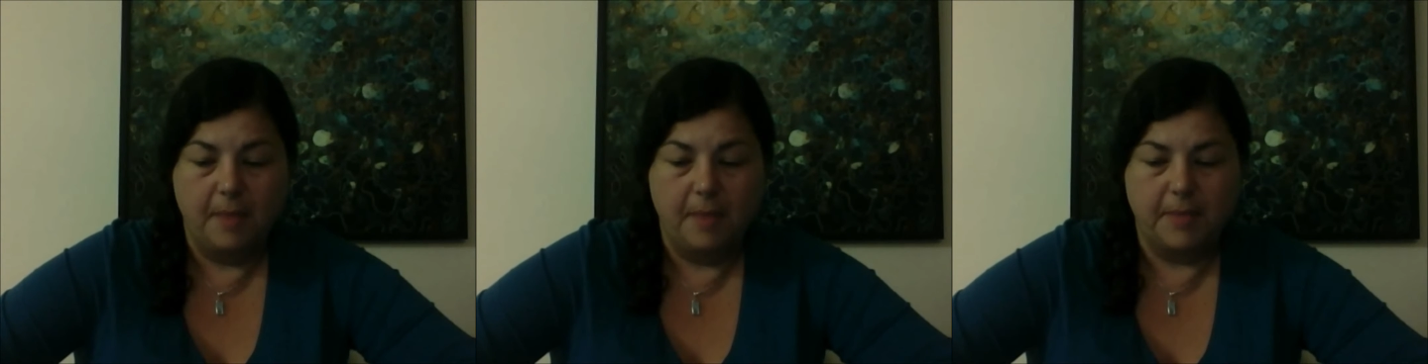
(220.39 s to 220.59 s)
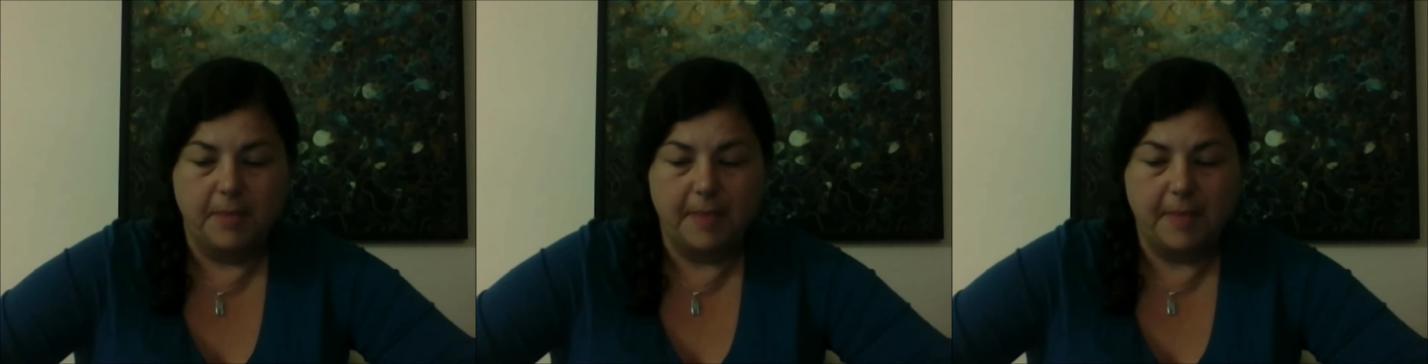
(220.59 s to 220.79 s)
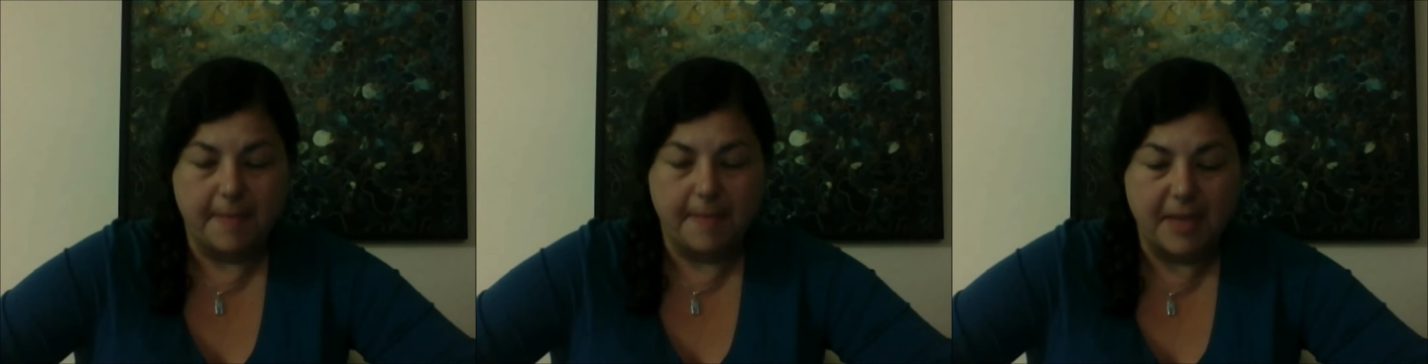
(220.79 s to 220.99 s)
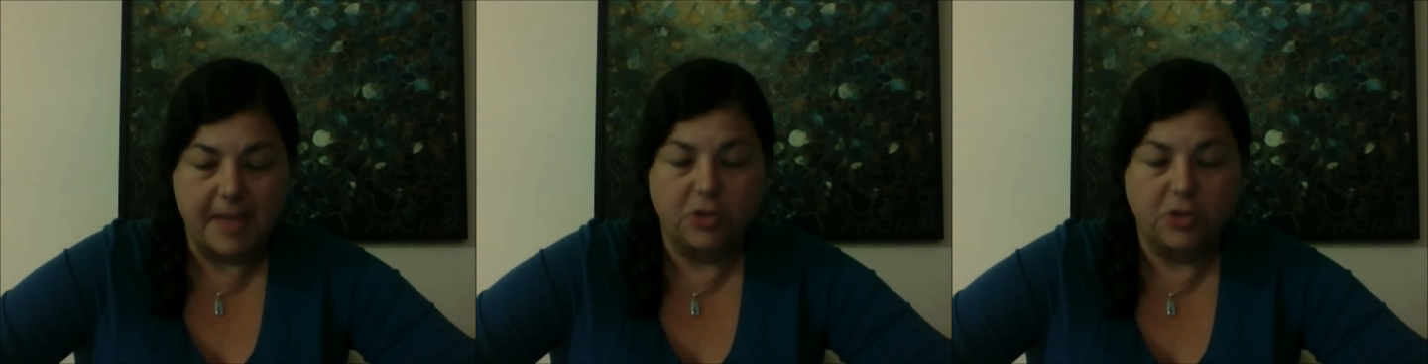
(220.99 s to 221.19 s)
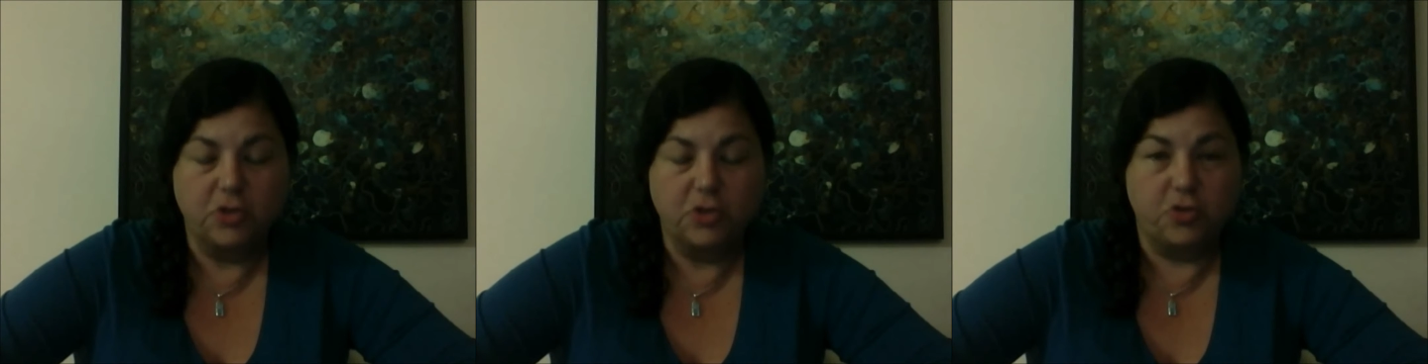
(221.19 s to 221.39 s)
But my
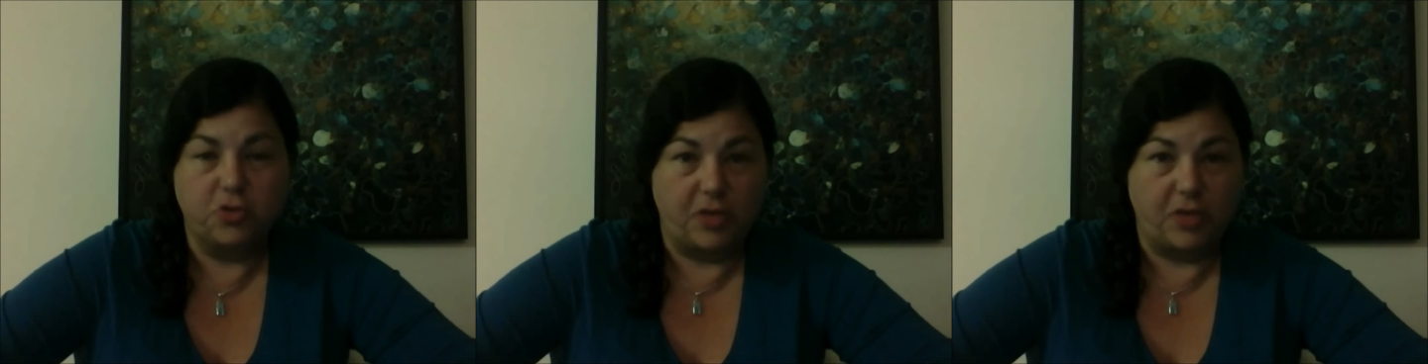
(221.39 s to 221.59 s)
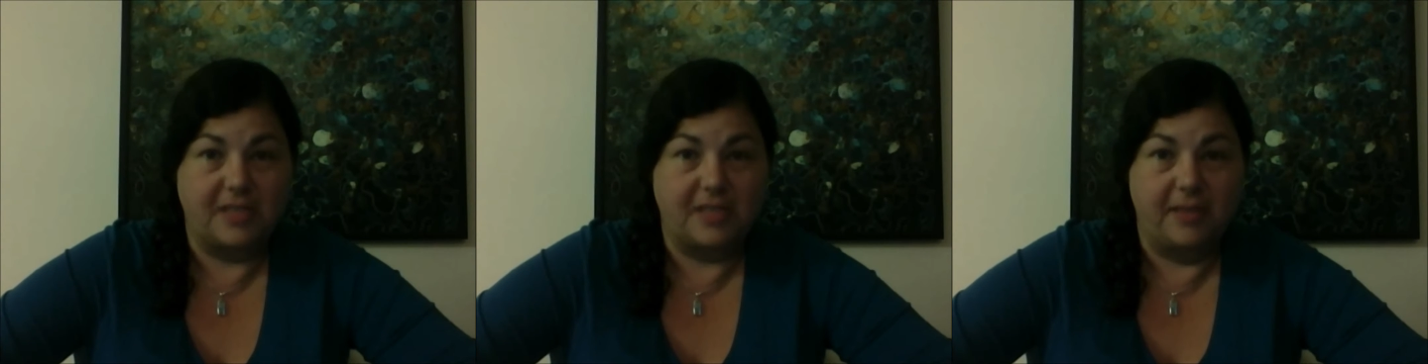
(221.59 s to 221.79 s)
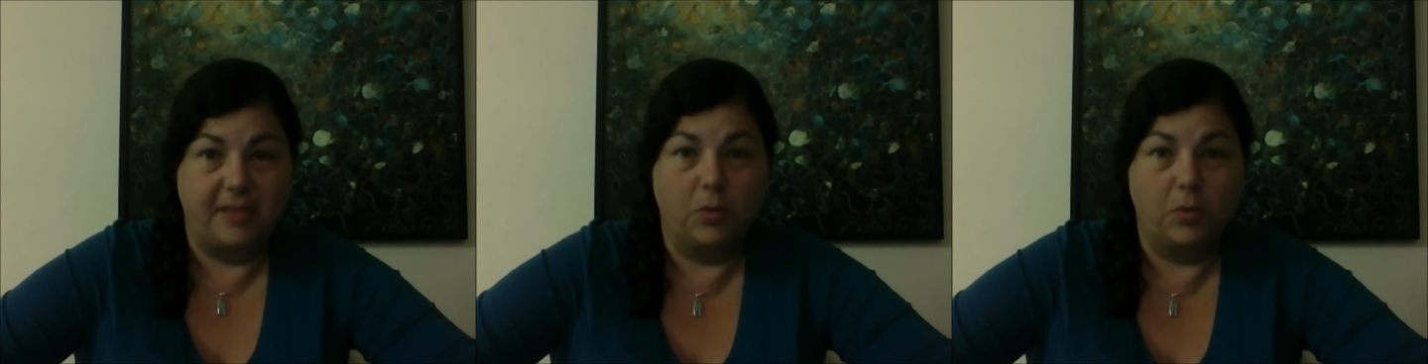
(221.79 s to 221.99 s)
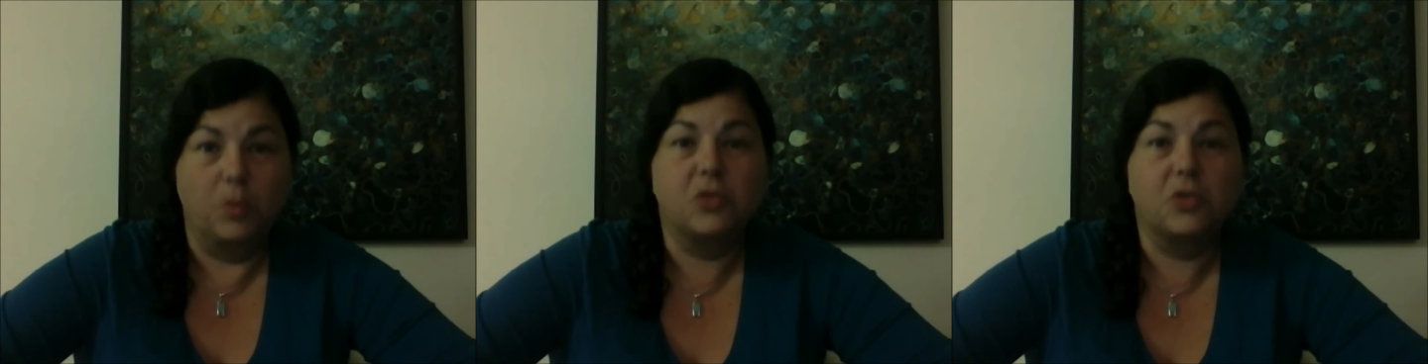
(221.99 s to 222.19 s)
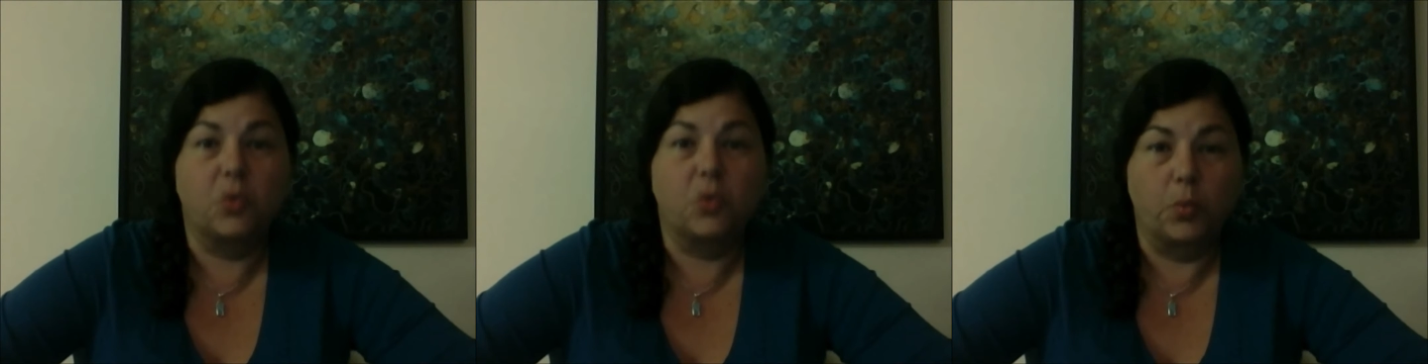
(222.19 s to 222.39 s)
measured stress level
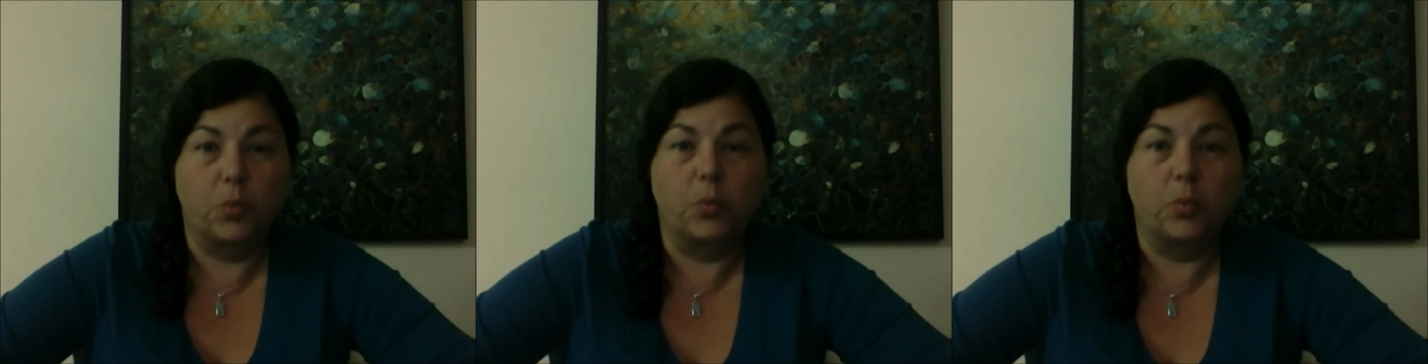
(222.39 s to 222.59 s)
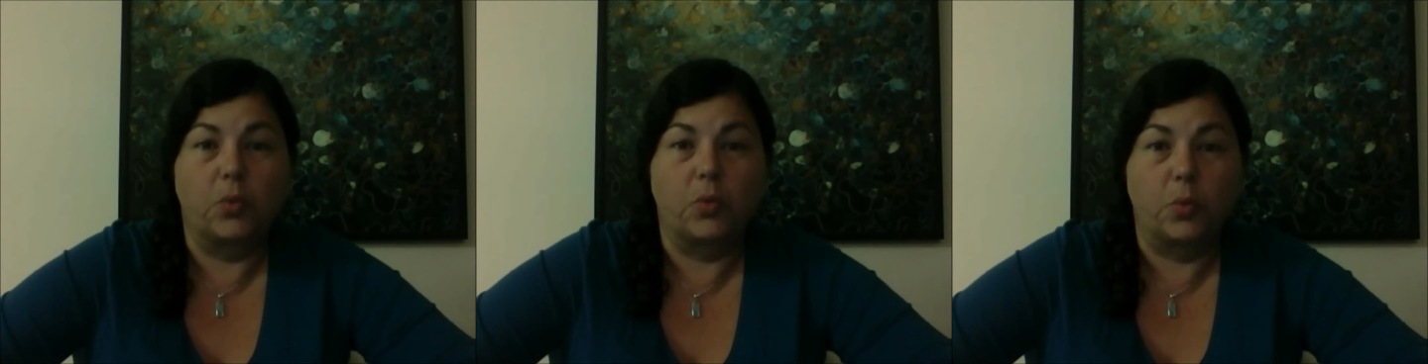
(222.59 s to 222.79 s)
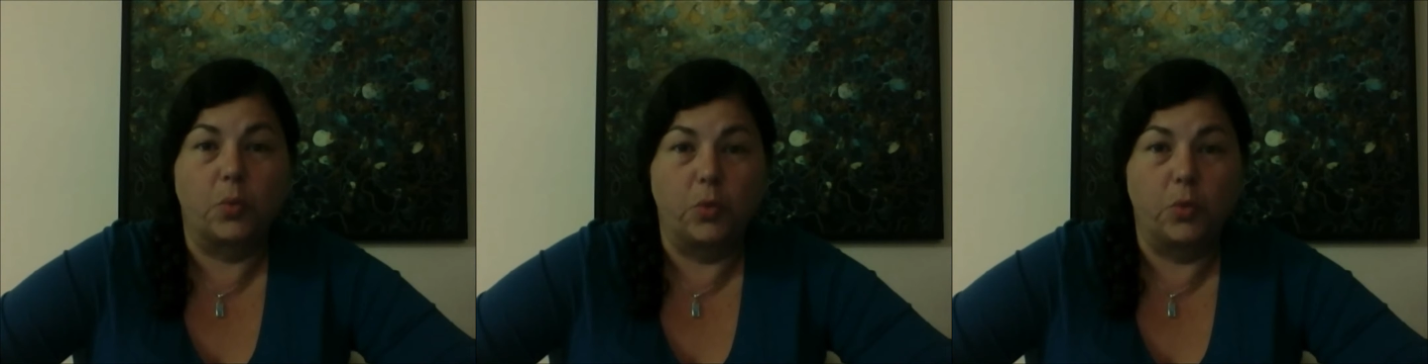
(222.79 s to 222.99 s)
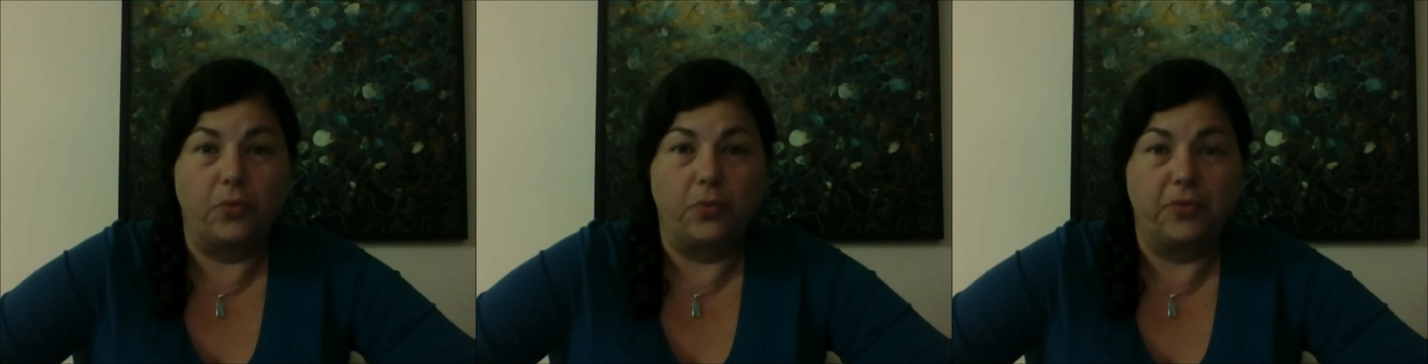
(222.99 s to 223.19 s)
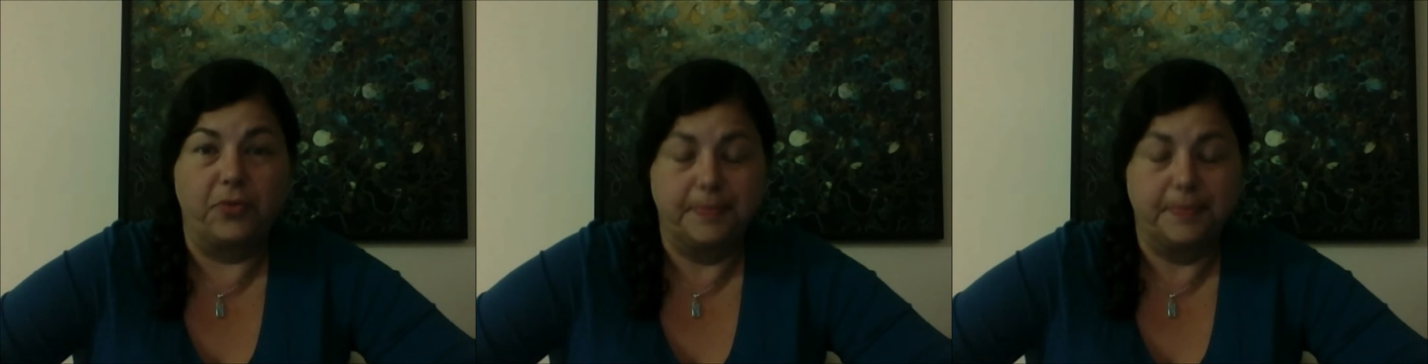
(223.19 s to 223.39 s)
was through the
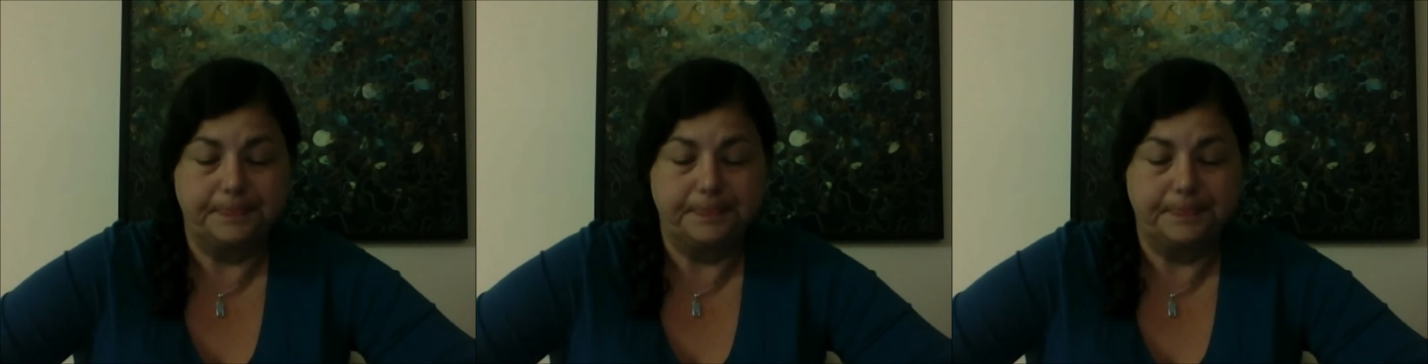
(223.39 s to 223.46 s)
roof.